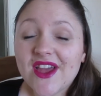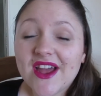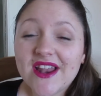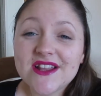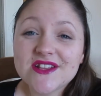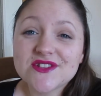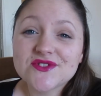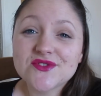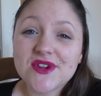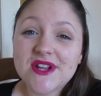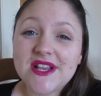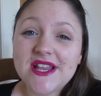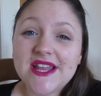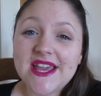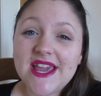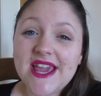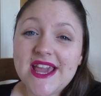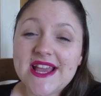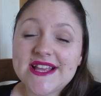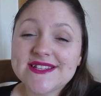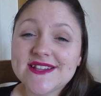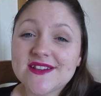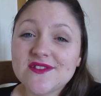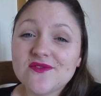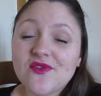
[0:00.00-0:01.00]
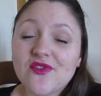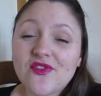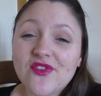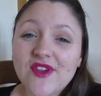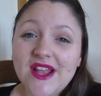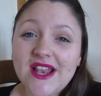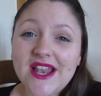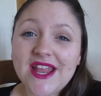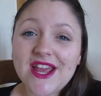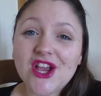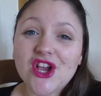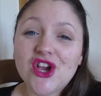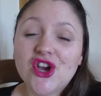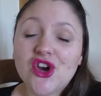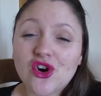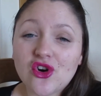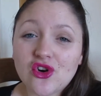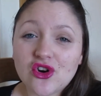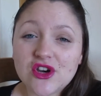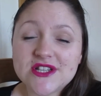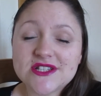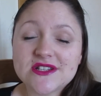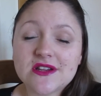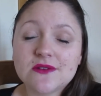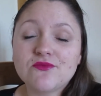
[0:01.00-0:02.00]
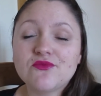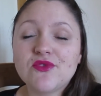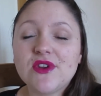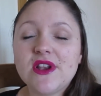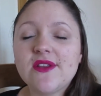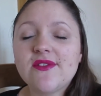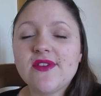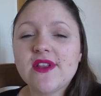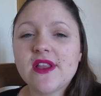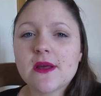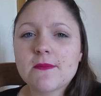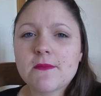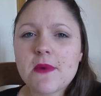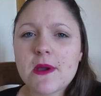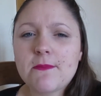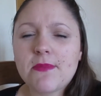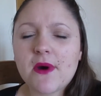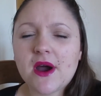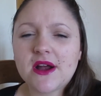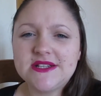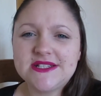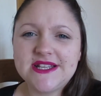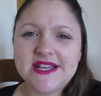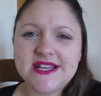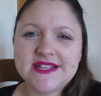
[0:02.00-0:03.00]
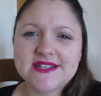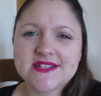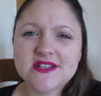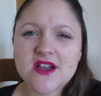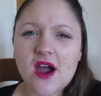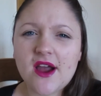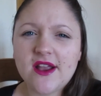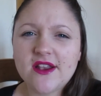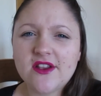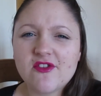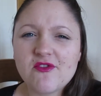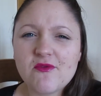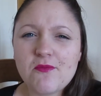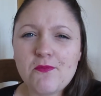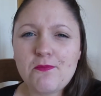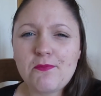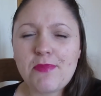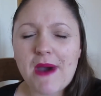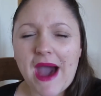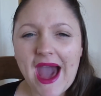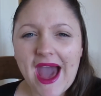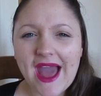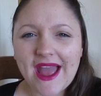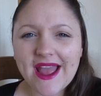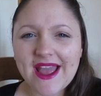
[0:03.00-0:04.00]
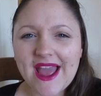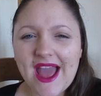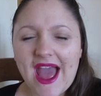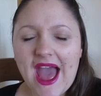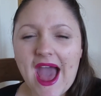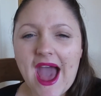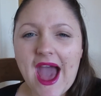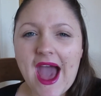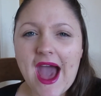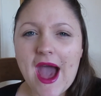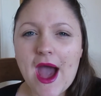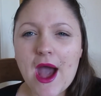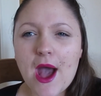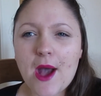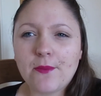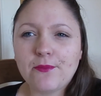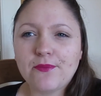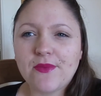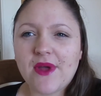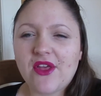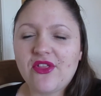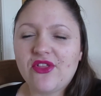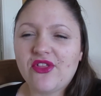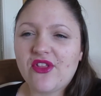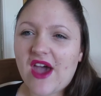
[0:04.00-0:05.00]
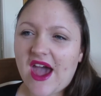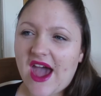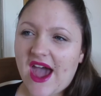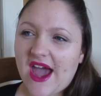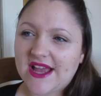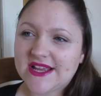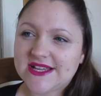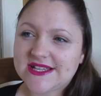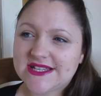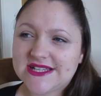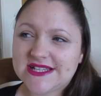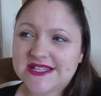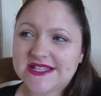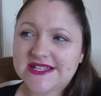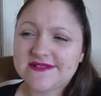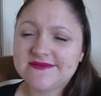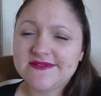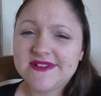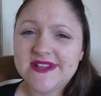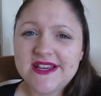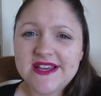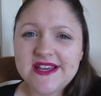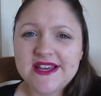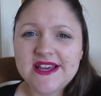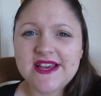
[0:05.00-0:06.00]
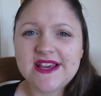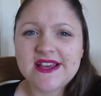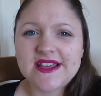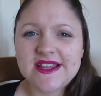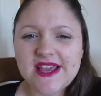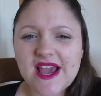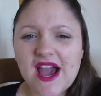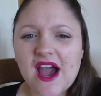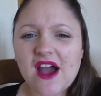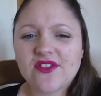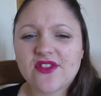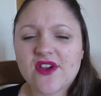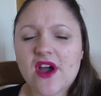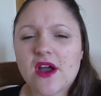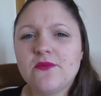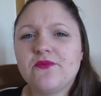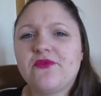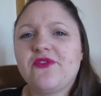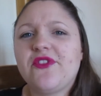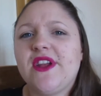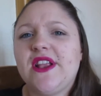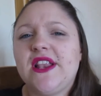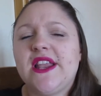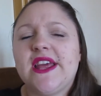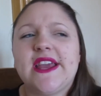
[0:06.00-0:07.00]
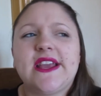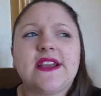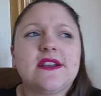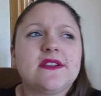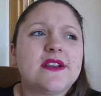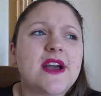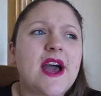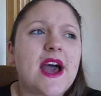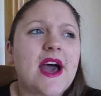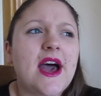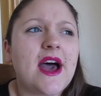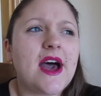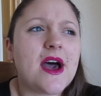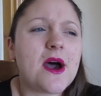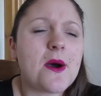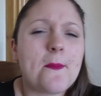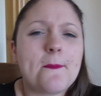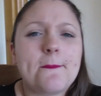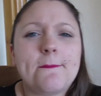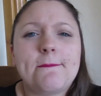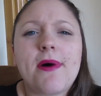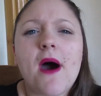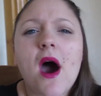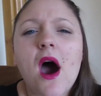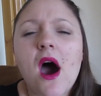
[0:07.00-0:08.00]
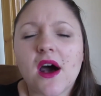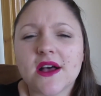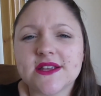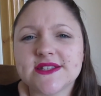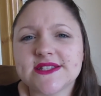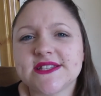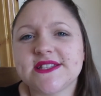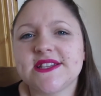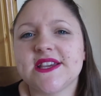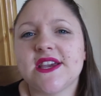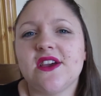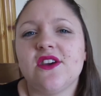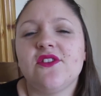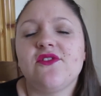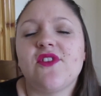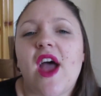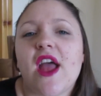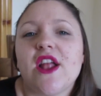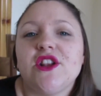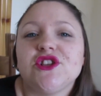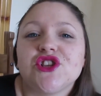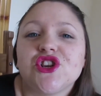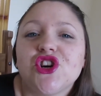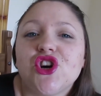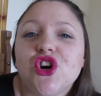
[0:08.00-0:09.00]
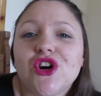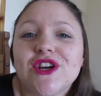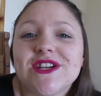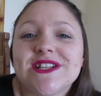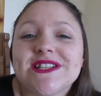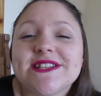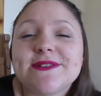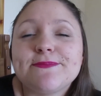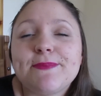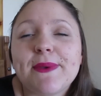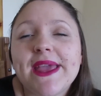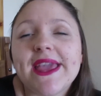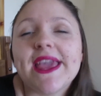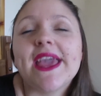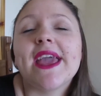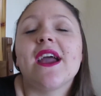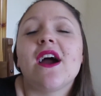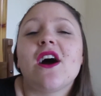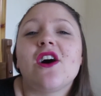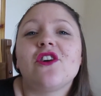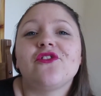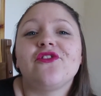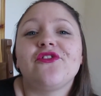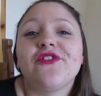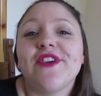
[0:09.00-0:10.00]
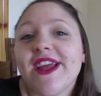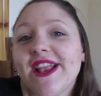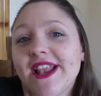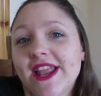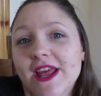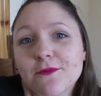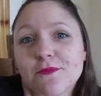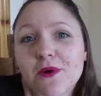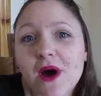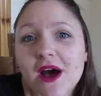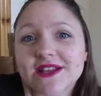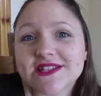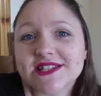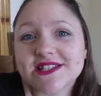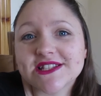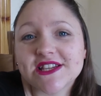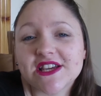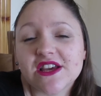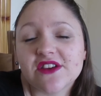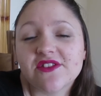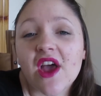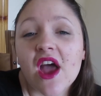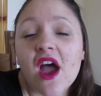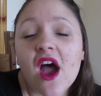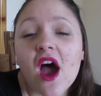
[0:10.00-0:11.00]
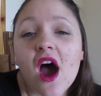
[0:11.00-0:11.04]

that is really it. I'm feeling good. I'm really feeling like my body is kind of back um, and that yeah, I'm feeling um, positive and good. Speaking of feeling positive,